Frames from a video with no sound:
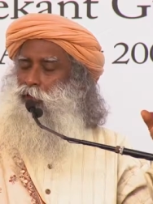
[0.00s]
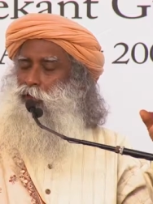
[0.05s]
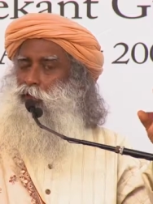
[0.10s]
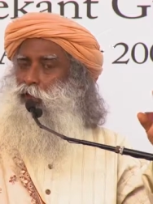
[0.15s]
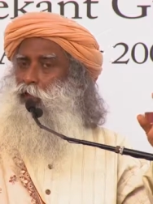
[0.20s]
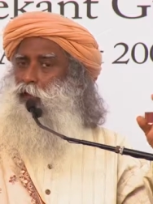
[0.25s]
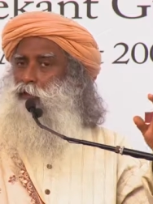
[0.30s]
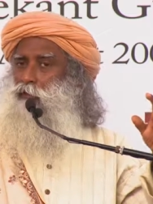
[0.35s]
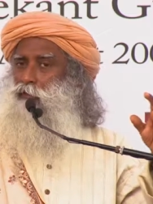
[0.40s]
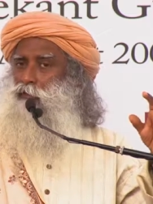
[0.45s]

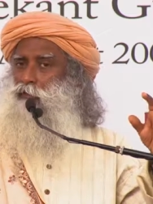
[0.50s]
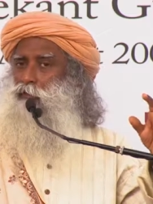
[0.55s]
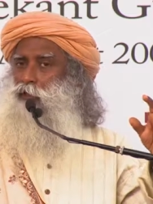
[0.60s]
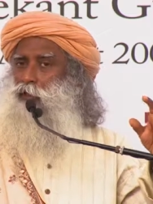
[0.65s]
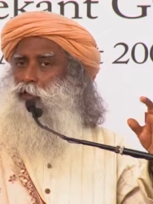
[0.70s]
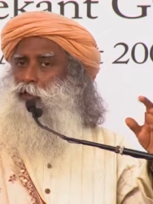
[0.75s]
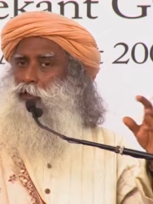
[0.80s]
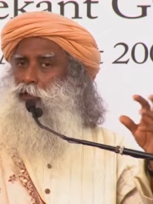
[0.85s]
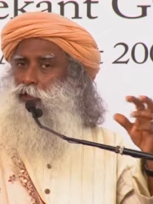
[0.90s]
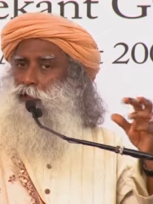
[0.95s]
Now,
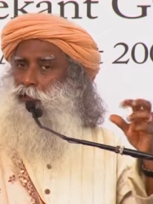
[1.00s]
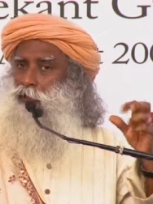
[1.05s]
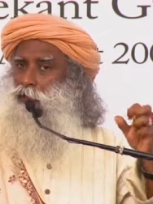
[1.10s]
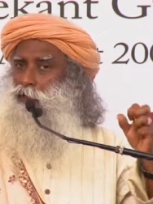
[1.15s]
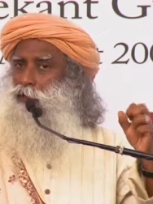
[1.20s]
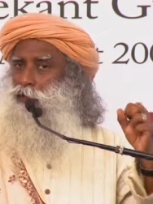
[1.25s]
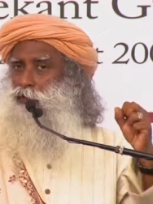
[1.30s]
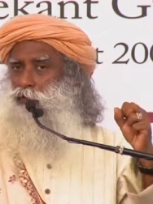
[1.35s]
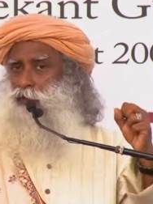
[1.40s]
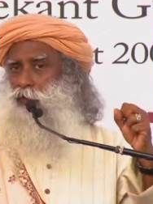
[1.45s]
in
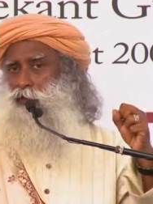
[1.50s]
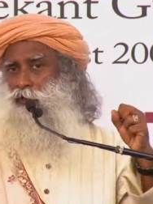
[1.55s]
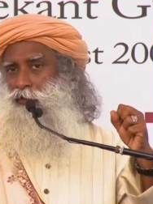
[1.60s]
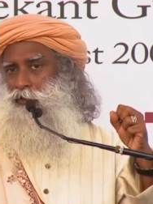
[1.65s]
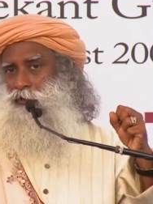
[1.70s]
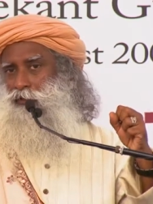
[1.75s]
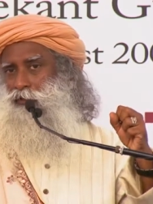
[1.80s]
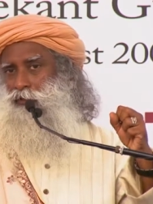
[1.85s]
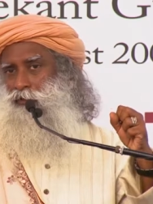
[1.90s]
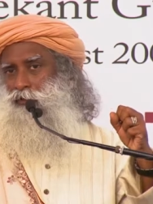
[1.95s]
this
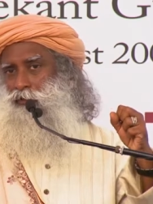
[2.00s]
state,